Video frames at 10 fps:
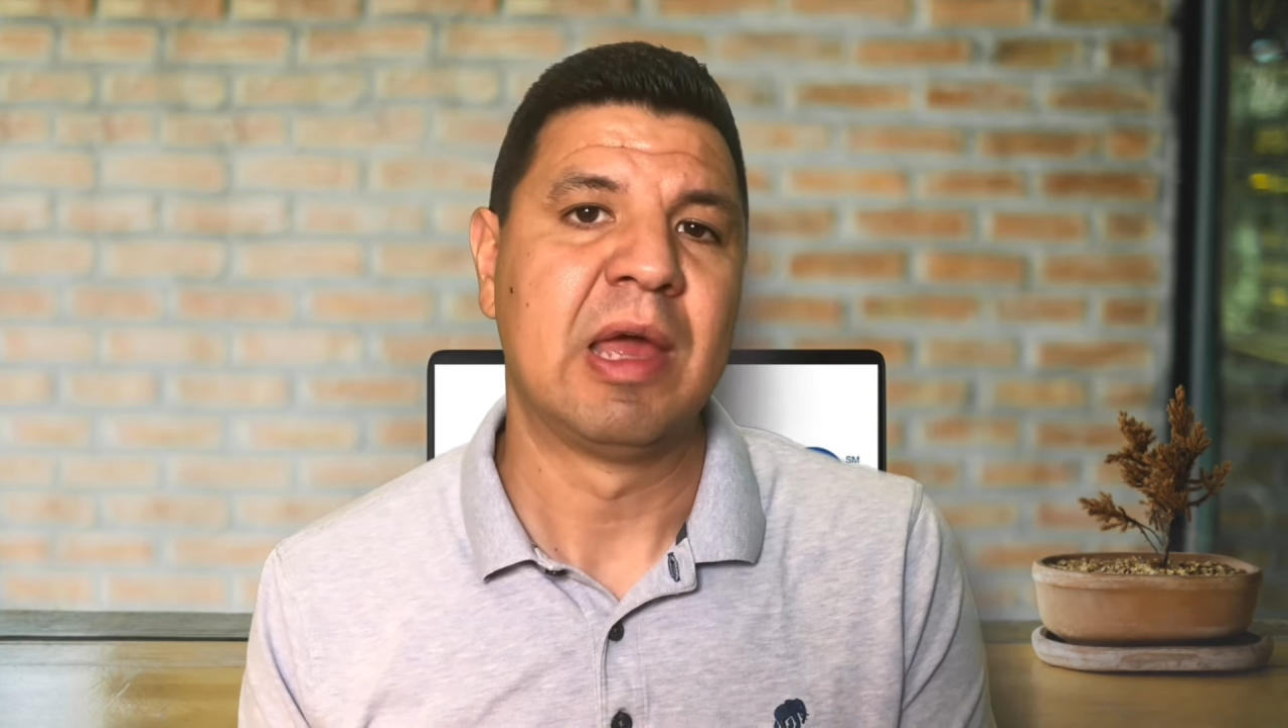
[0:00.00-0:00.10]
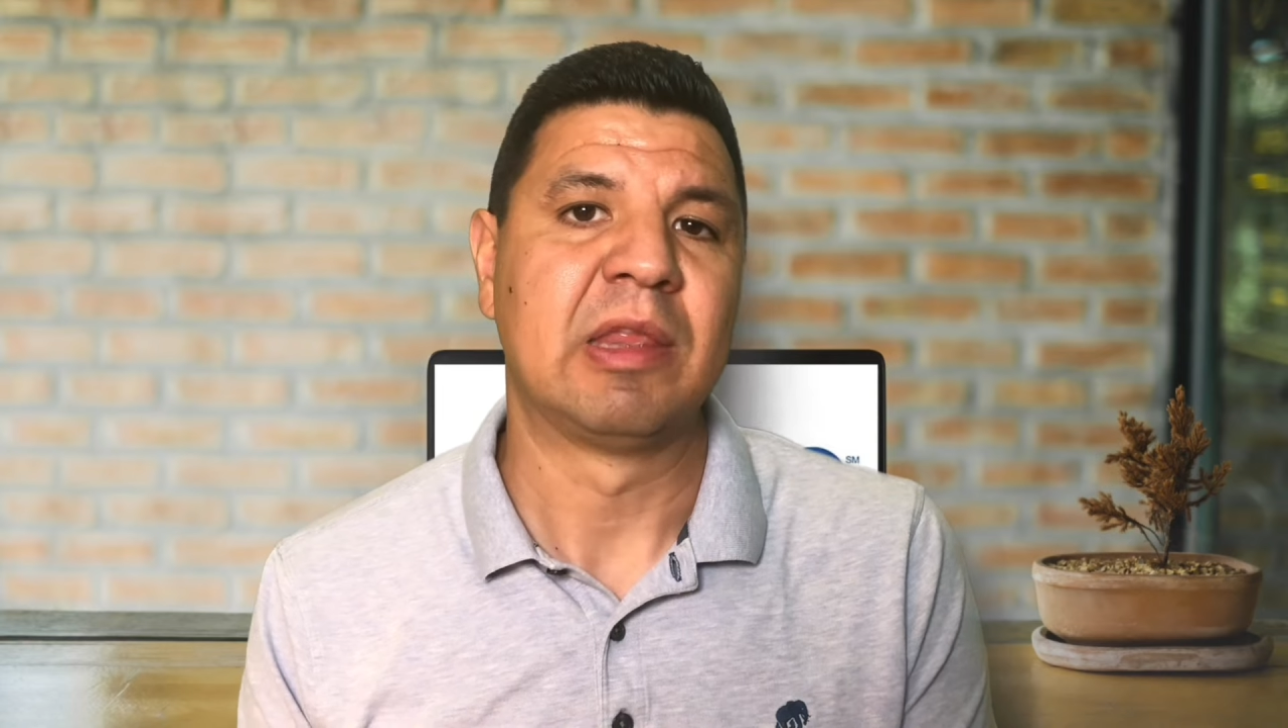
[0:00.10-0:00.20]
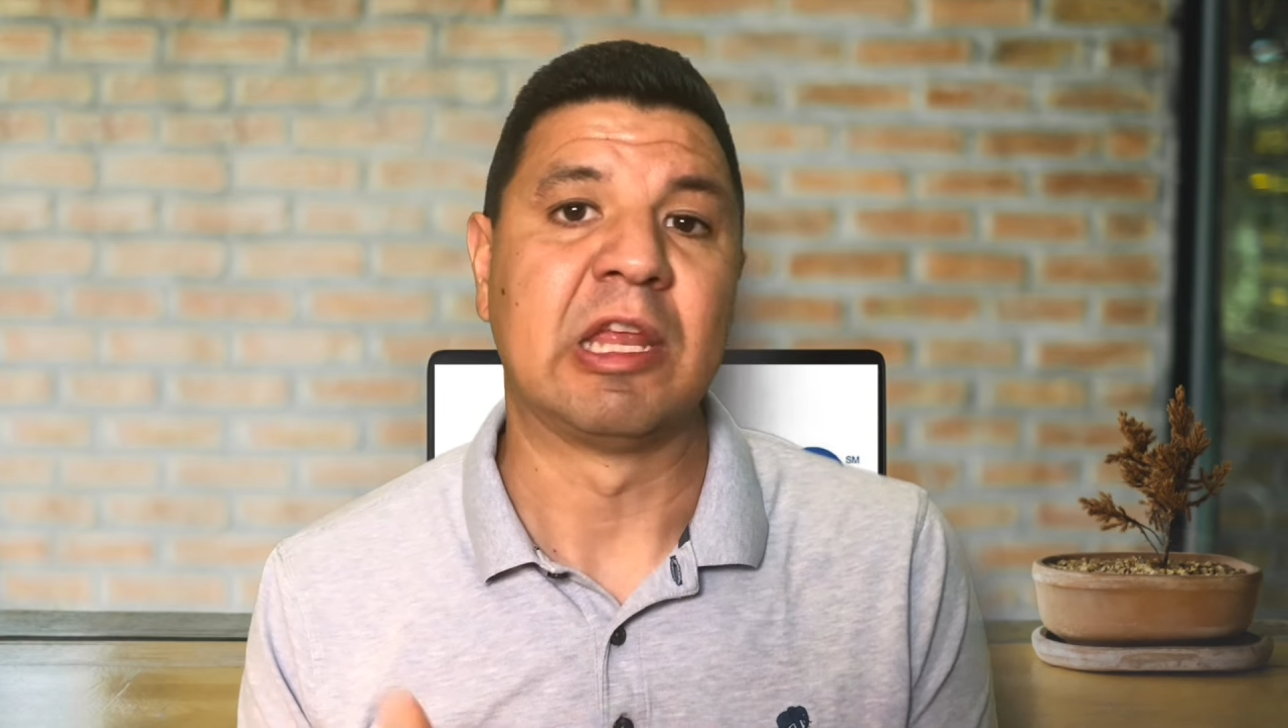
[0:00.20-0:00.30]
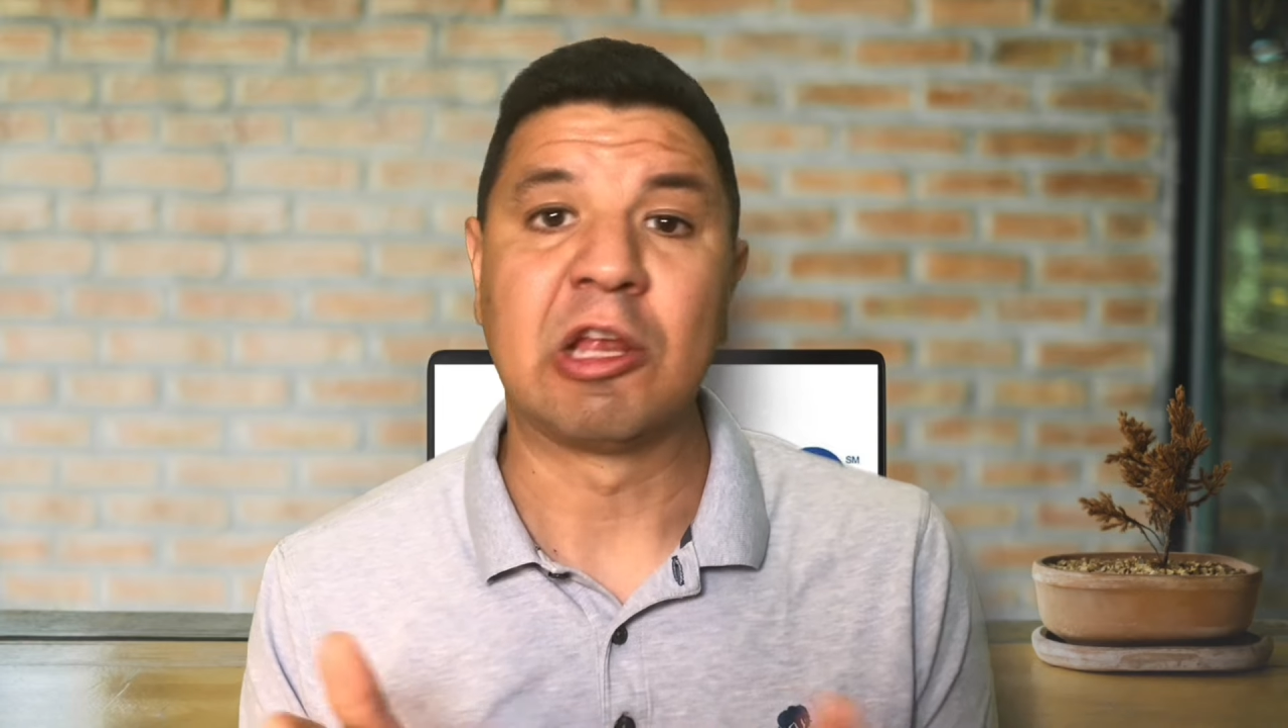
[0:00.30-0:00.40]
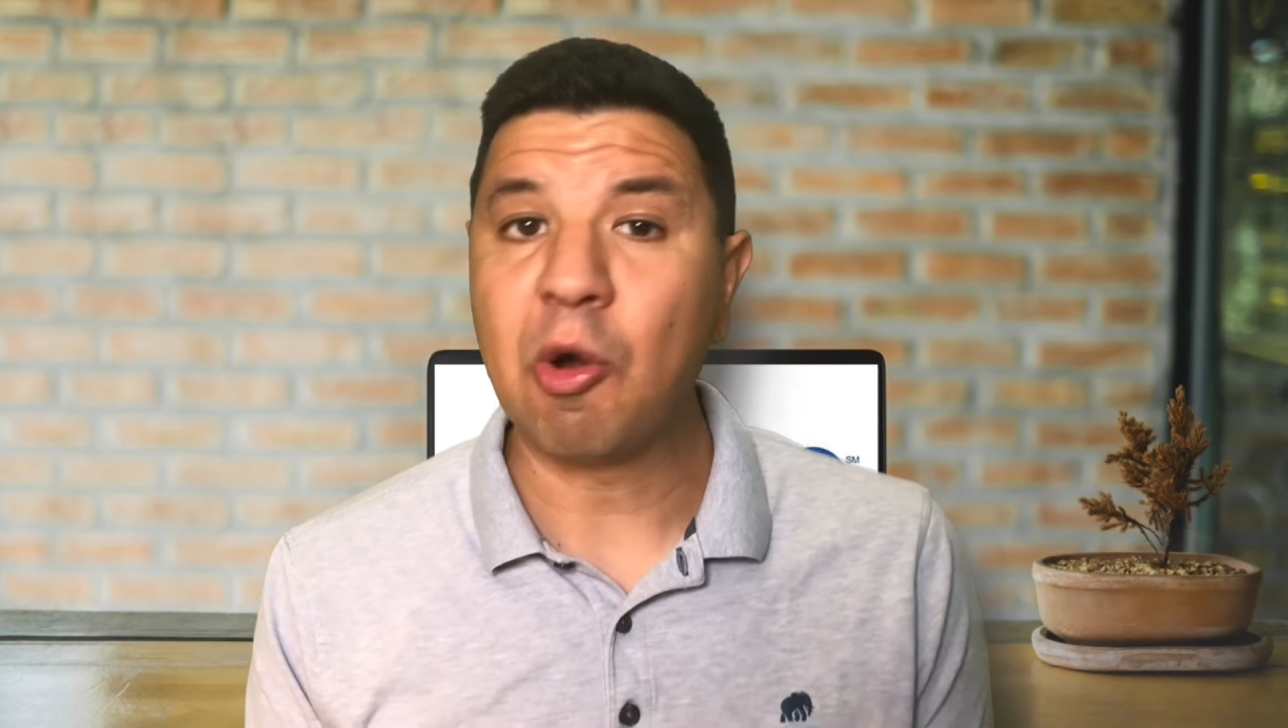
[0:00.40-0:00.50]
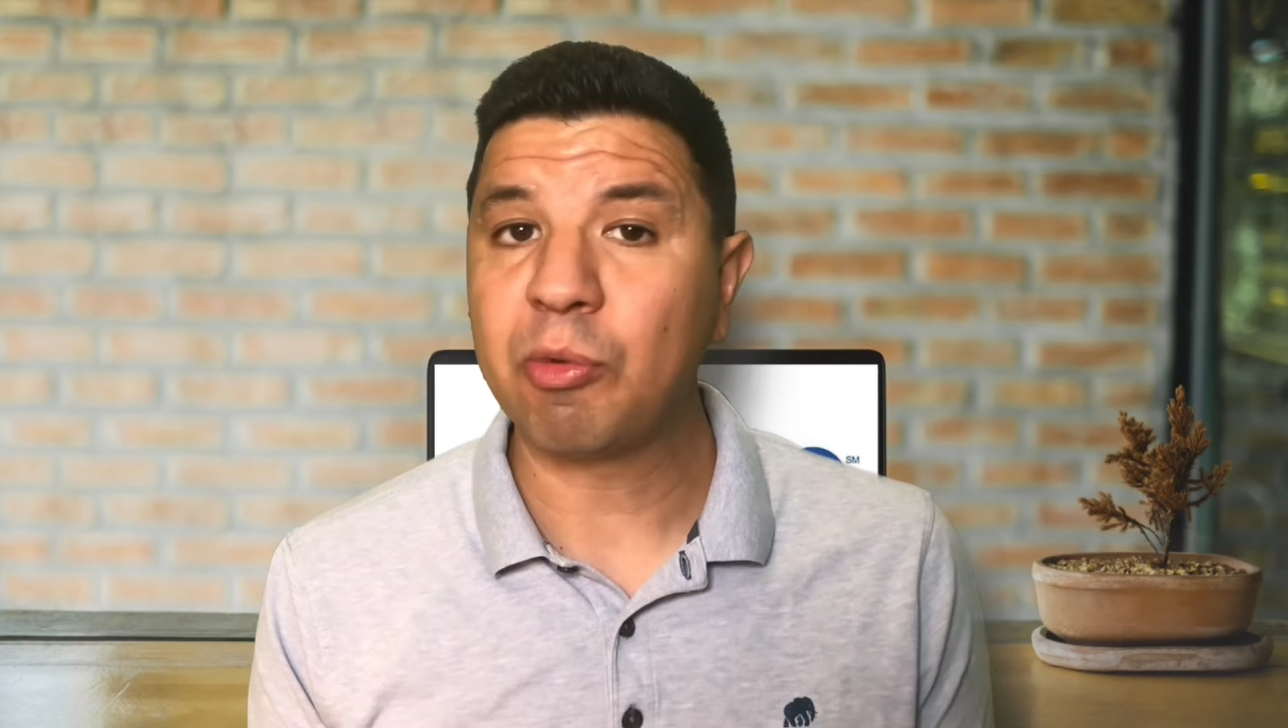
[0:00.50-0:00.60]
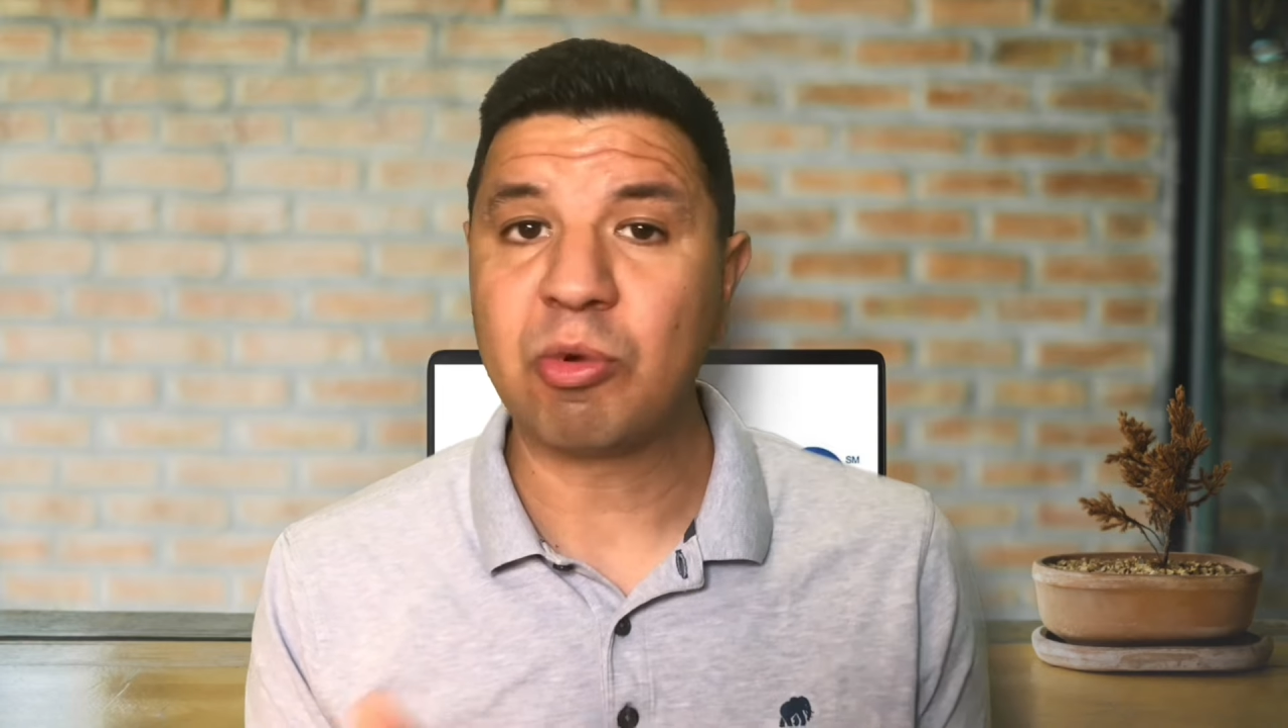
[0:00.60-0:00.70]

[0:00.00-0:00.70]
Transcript: then go with